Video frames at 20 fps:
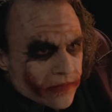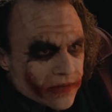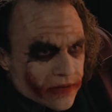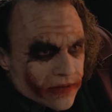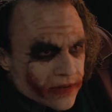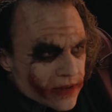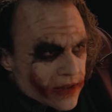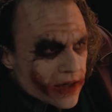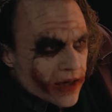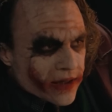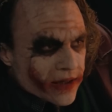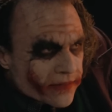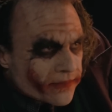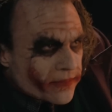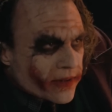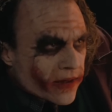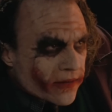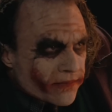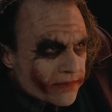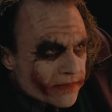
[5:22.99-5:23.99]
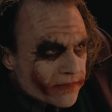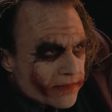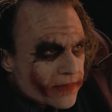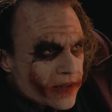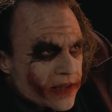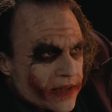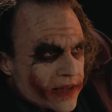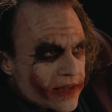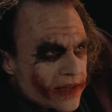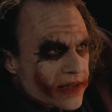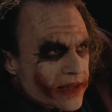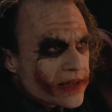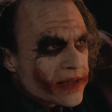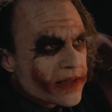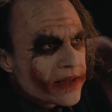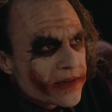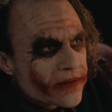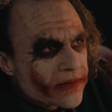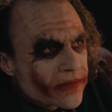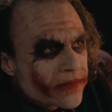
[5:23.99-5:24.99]
It's not about money,
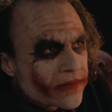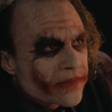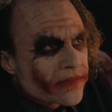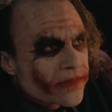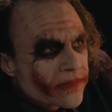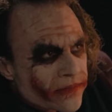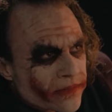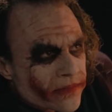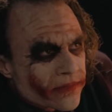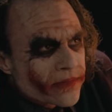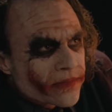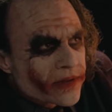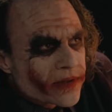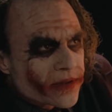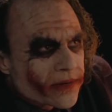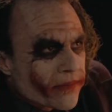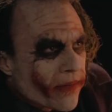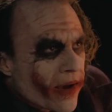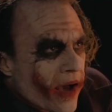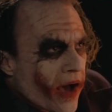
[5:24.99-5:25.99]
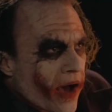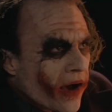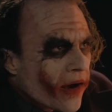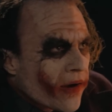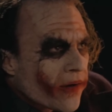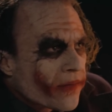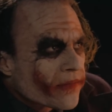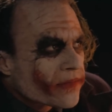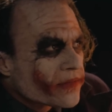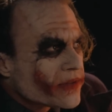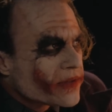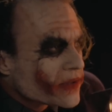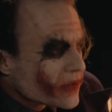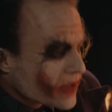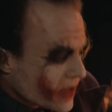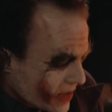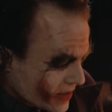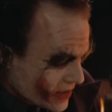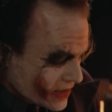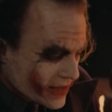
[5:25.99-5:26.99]
it's about
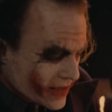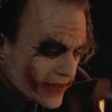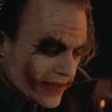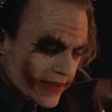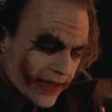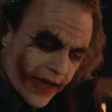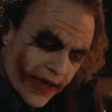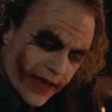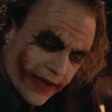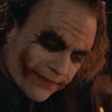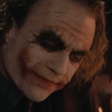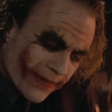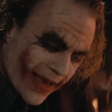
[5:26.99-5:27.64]
sending a